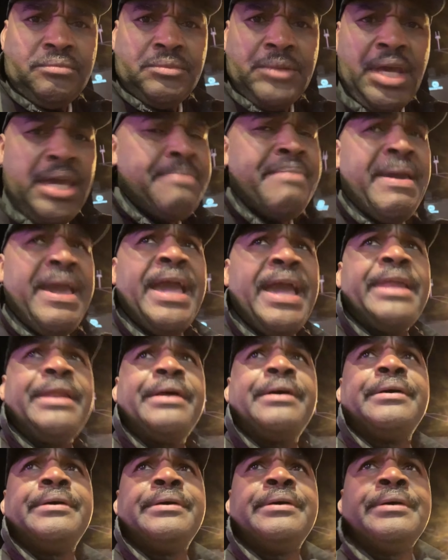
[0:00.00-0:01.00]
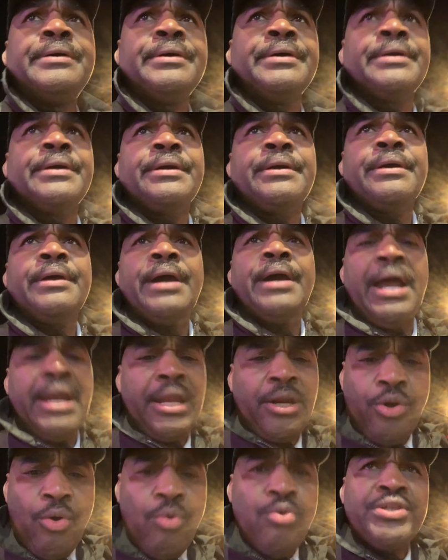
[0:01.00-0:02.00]
Amen.
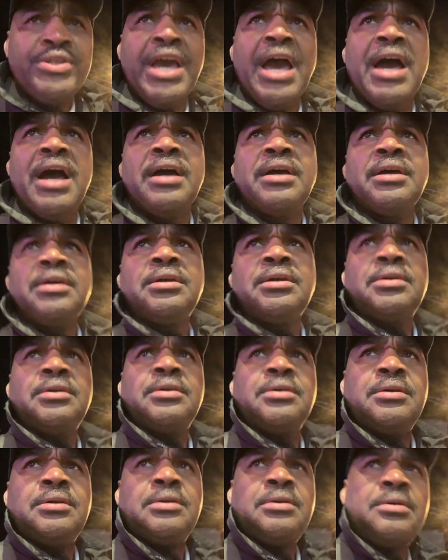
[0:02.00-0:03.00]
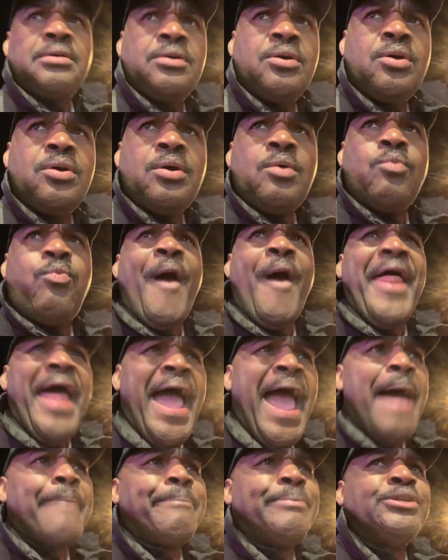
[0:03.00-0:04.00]
Hallelujah. What
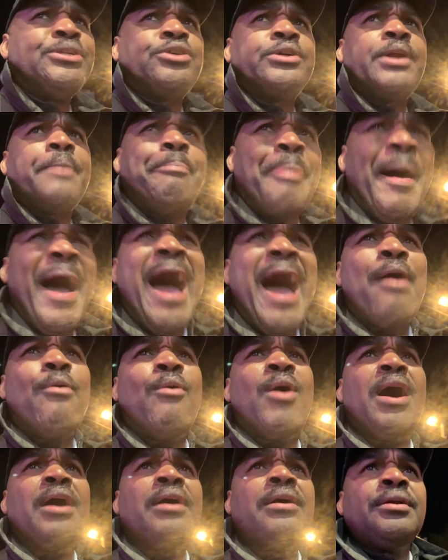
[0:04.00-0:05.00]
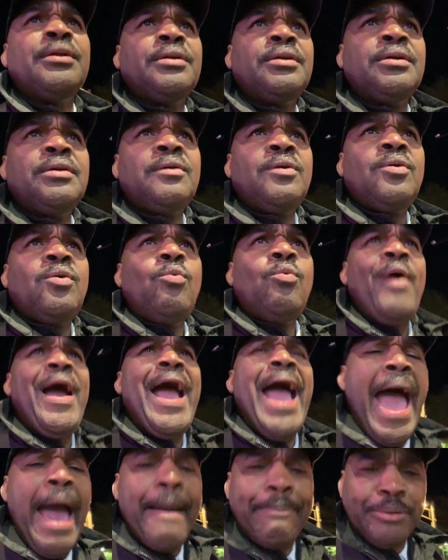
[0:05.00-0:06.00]
happened to the power? What
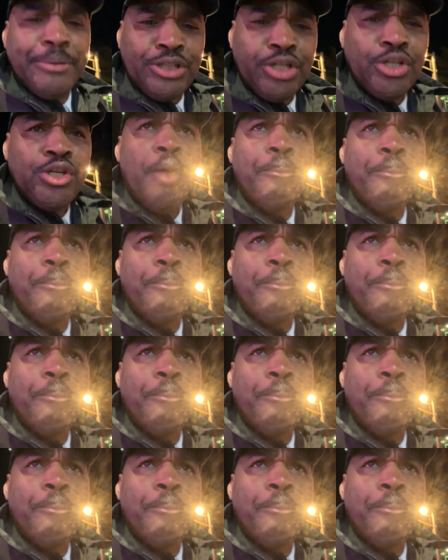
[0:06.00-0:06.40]
happened to your